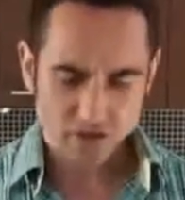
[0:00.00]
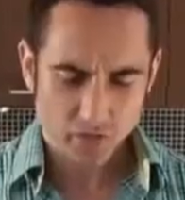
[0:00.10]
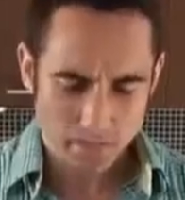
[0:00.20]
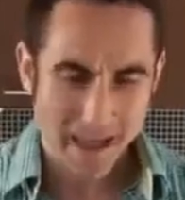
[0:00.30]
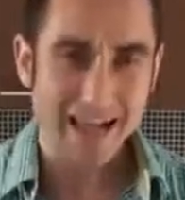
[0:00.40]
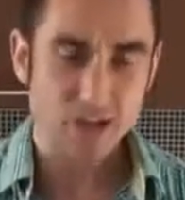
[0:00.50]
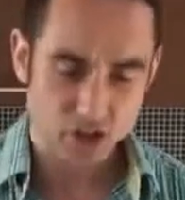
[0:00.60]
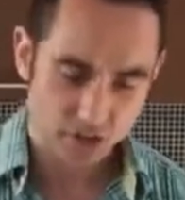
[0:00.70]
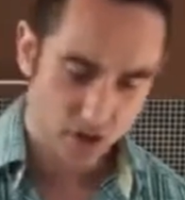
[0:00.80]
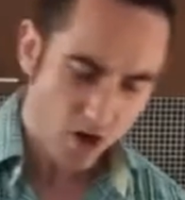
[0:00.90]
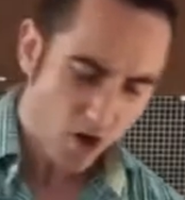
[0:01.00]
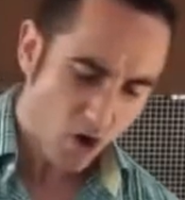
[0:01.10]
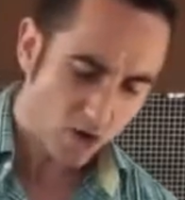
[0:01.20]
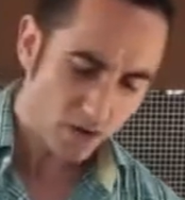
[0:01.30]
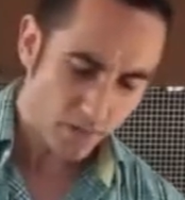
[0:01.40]
Just imagine
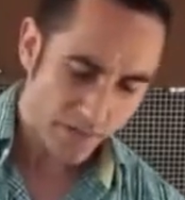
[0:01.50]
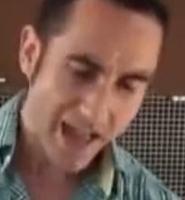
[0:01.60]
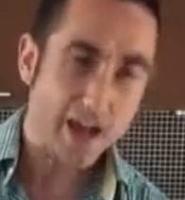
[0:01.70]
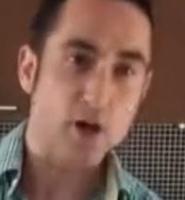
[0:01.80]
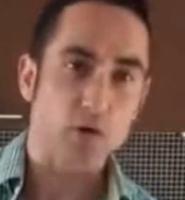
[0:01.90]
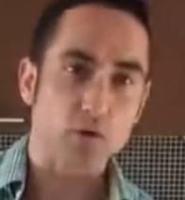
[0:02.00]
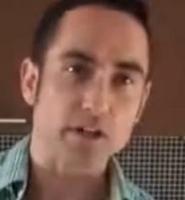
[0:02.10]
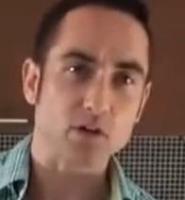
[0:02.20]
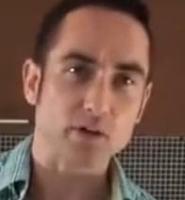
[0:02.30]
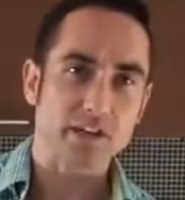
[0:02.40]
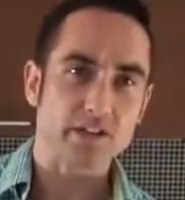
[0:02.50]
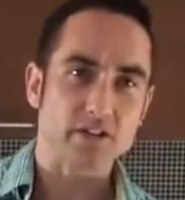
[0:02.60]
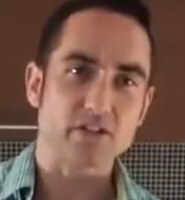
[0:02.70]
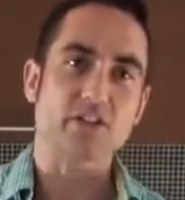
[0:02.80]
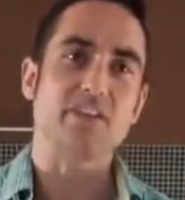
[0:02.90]
all of that chlorine going
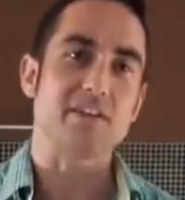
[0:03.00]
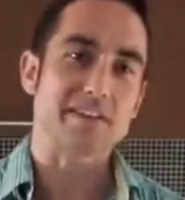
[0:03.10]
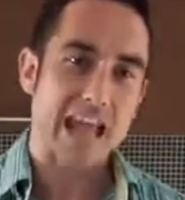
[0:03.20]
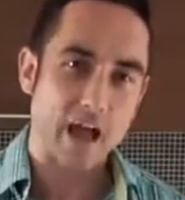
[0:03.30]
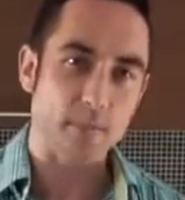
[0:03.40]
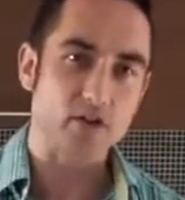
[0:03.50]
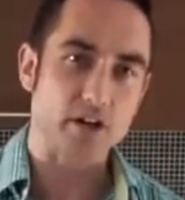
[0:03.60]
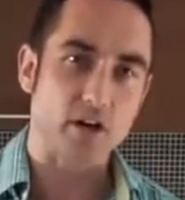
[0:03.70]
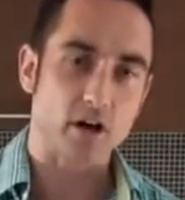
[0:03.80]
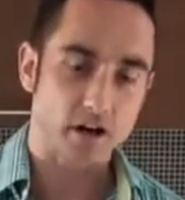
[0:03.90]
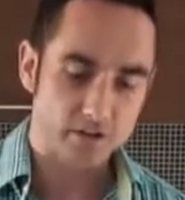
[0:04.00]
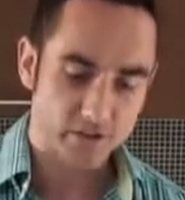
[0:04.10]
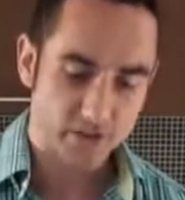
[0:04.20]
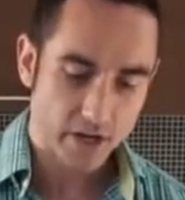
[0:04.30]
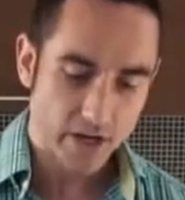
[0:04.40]
into your skin, the damage it
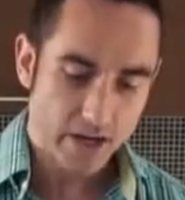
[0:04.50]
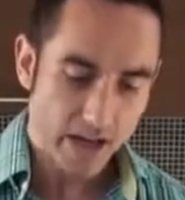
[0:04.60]
causes.